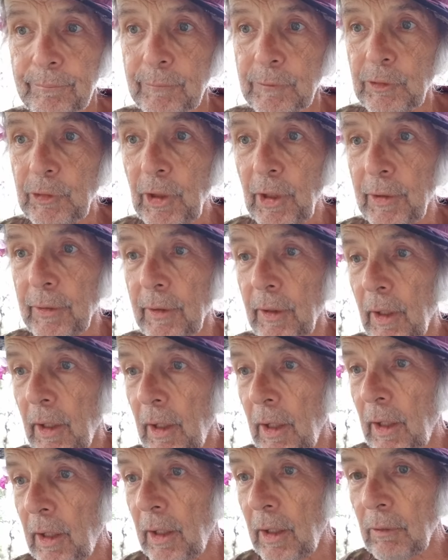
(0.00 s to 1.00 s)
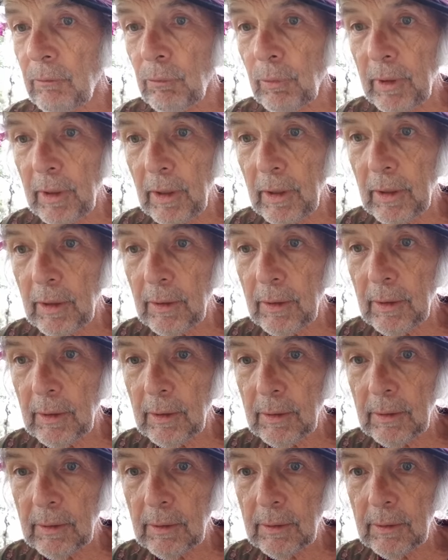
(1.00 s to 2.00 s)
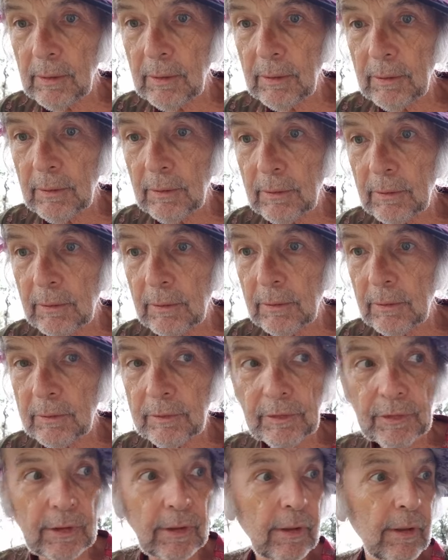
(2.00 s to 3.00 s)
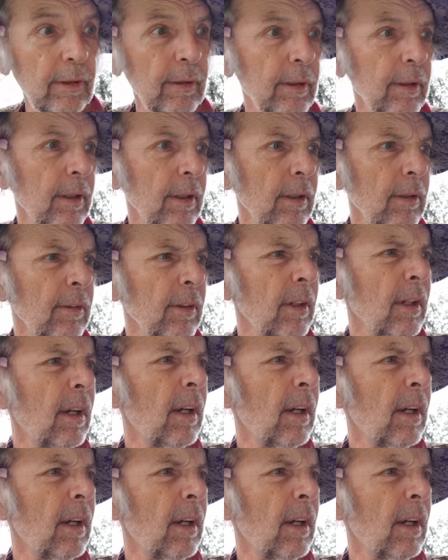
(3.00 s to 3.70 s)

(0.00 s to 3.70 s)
Good. Let's see. Anything else?